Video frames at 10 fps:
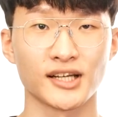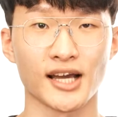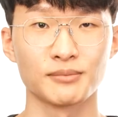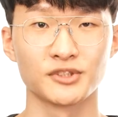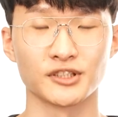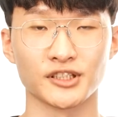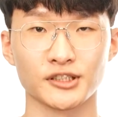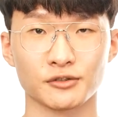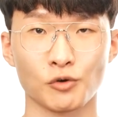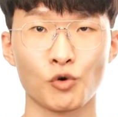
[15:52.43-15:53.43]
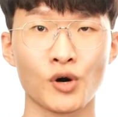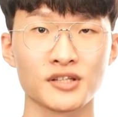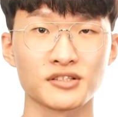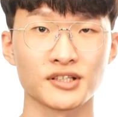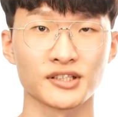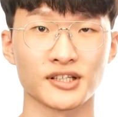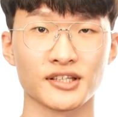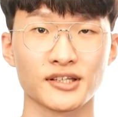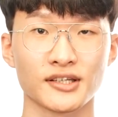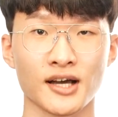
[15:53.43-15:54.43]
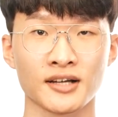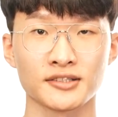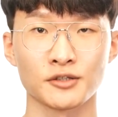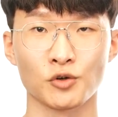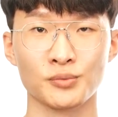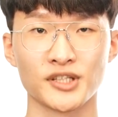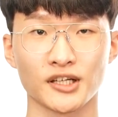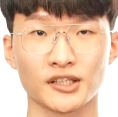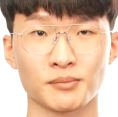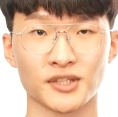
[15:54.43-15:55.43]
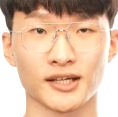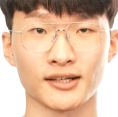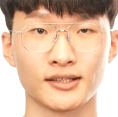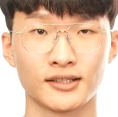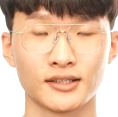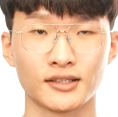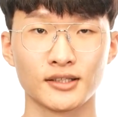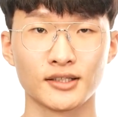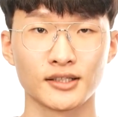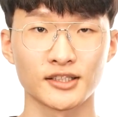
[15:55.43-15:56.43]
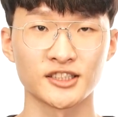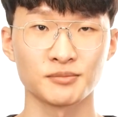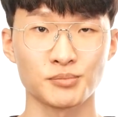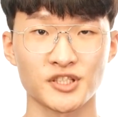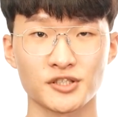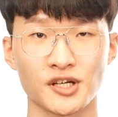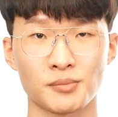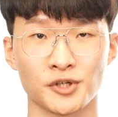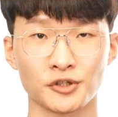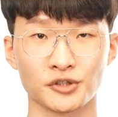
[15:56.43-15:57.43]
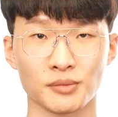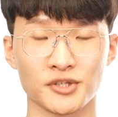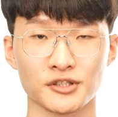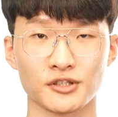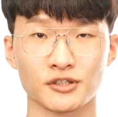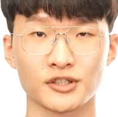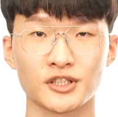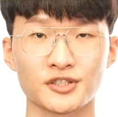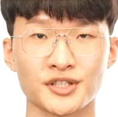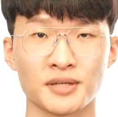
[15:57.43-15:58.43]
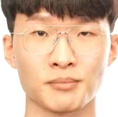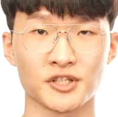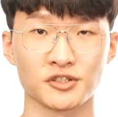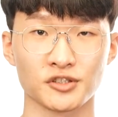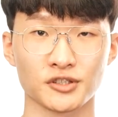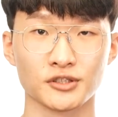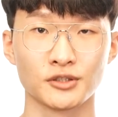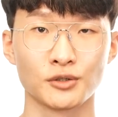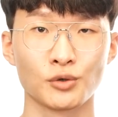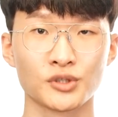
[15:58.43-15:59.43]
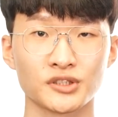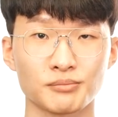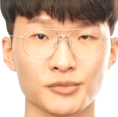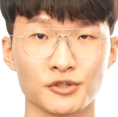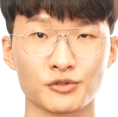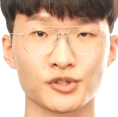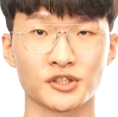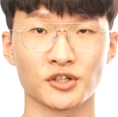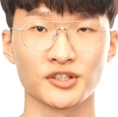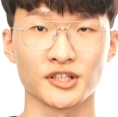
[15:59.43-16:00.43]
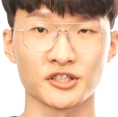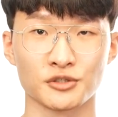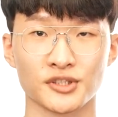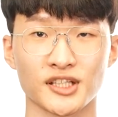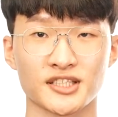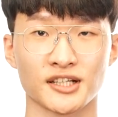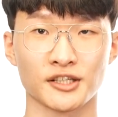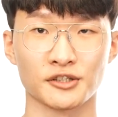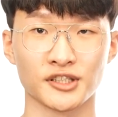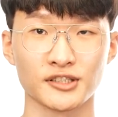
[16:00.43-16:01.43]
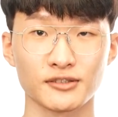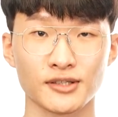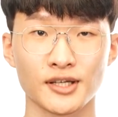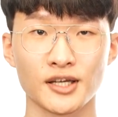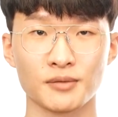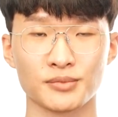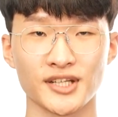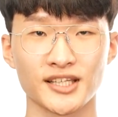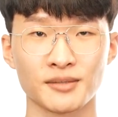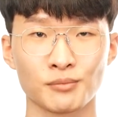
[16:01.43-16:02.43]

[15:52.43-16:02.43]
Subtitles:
With most libraries, compatibility always has to be taken into consideration. When a breaking point occurs in which specific method of parameter is no longer